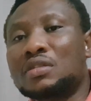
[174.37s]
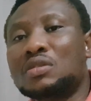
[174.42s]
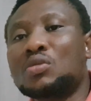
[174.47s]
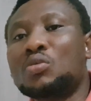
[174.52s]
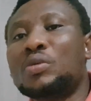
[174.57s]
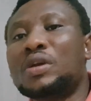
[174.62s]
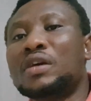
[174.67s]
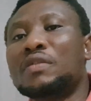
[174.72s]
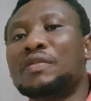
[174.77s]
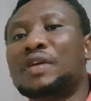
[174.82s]
So
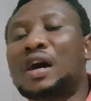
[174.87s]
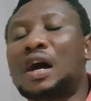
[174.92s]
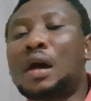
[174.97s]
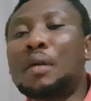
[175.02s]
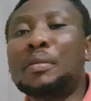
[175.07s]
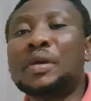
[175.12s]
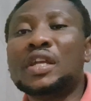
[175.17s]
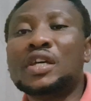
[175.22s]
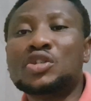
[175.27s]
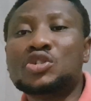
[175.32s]
whenever
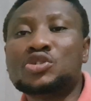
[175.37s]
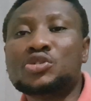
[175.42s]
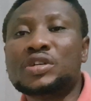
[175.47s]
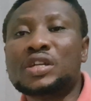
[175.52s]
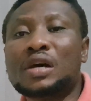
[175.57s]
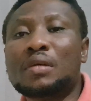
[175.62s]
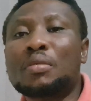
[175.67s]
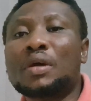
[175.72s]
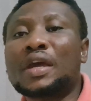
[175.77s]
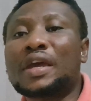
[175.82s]
I'm in a trade,
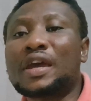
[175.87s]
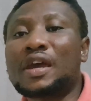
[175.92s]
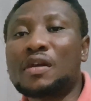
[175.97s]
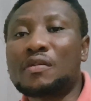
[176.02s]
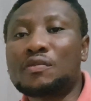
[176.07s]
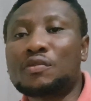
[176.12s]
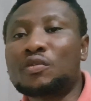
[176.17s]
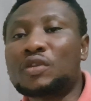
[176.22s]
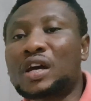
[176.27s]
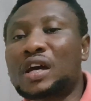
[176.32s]
I'm careful